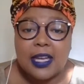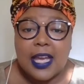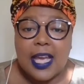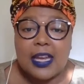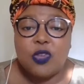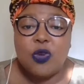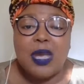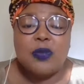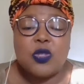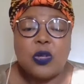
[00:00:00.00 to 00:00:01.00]
And you
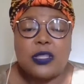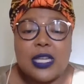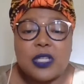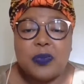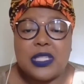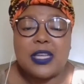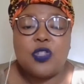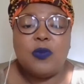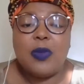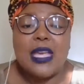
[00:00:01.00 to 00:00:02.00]
may be so desperate
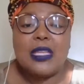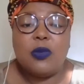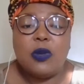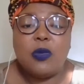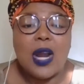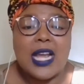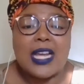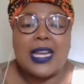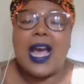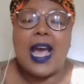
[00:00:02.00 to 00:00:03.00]
that you may want to
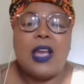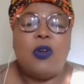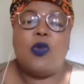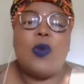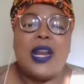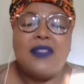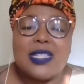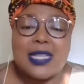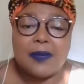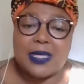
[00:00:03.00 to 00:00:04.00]
get high on whatever
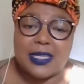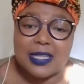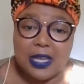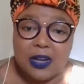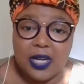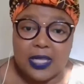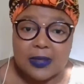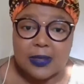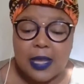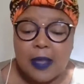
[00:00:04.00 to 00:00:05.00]
substance there
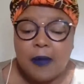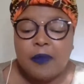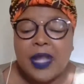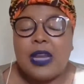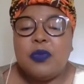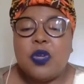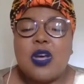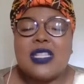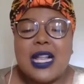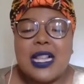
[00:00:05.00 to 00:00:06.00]
is. And
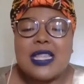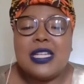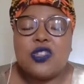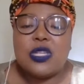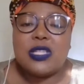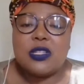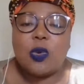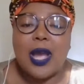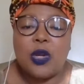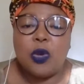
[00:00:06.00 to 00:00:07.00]
because health literacy is
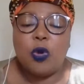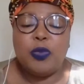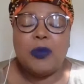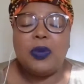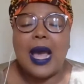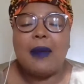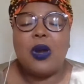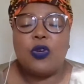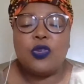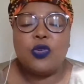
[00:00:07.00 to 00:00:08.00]
quite low, people have
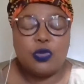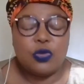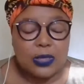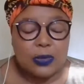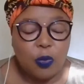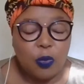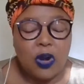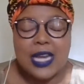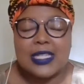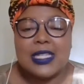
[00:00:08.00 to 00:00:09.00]
who
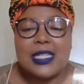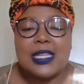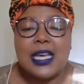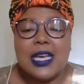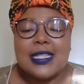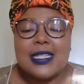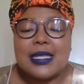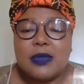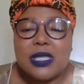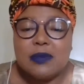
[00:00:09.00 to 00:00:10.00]
bona the
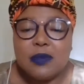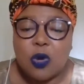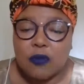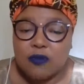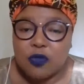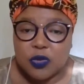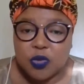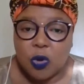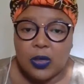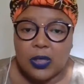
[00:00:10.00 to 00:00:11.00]
symptoms of
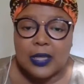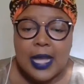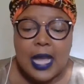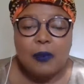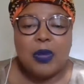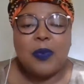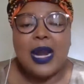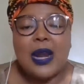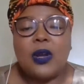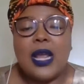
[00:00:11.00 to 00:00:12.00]
withdrawal. People are
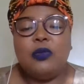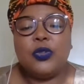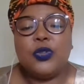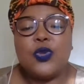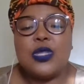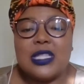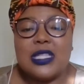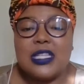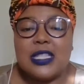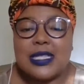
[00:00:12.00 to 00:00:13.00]
not able to
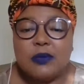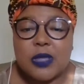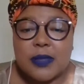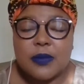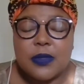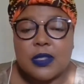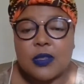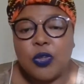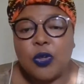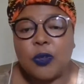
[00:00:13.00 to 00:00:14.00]
see the symptoms,
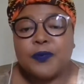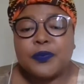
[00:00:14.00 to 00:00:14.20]
you know,